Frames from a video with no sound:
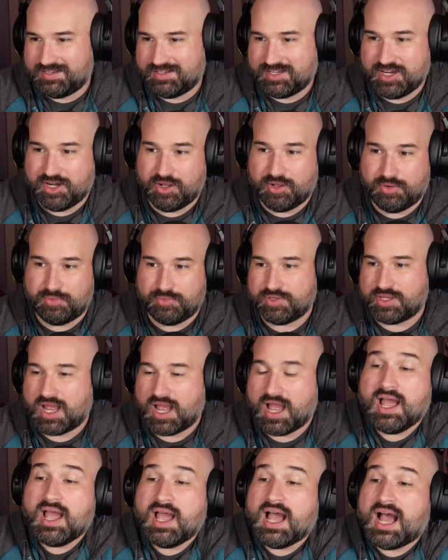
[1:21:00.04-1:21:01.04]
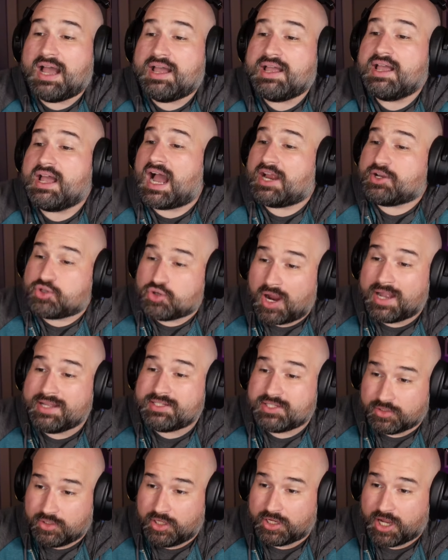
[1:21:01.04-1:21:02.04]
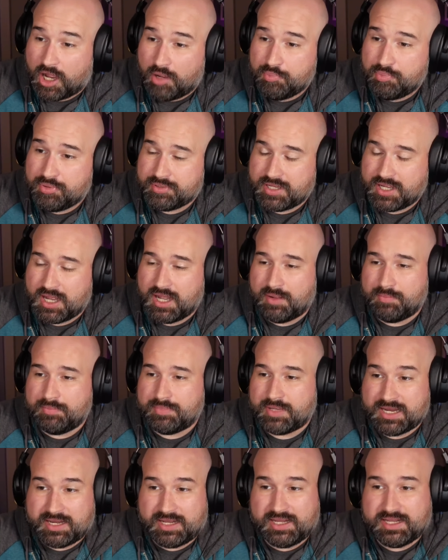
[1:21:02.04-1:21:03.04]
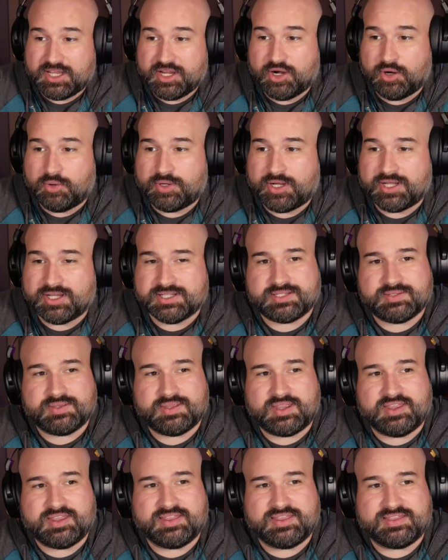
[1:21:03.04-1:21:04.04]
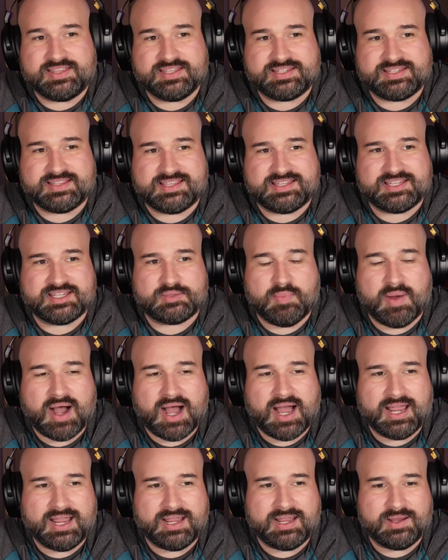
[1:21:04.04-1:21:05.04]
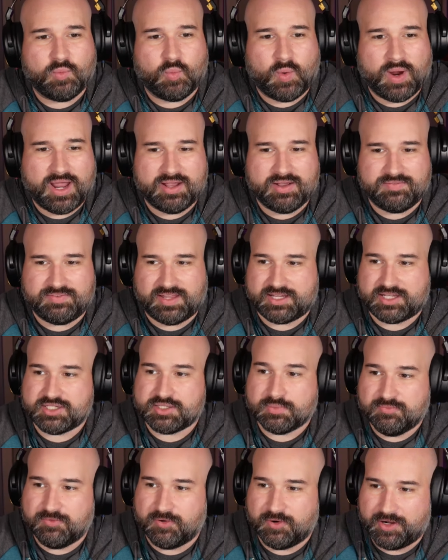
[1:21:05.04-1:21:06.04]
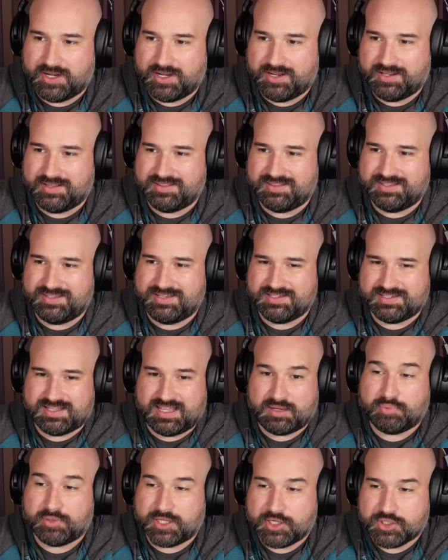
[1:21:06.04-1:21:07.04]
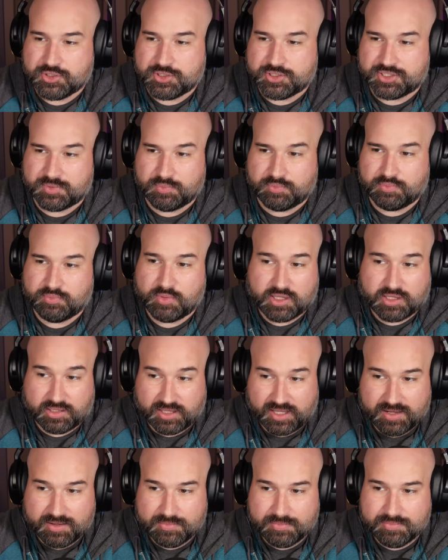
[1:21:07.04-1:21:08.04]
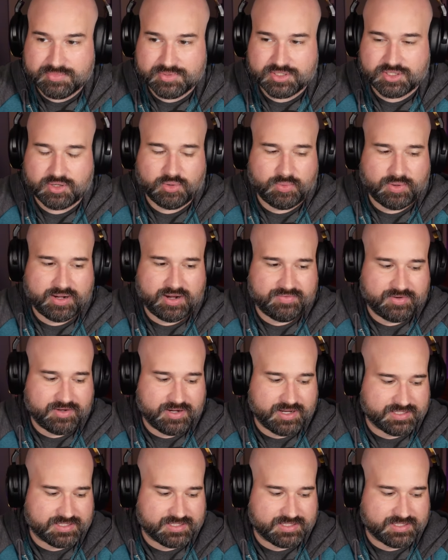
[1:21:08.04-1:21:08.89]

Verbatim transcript: you know, I, I tried to look up, um, I, you know, because this this is my way of like subverting these like plagiarism claims or whatever is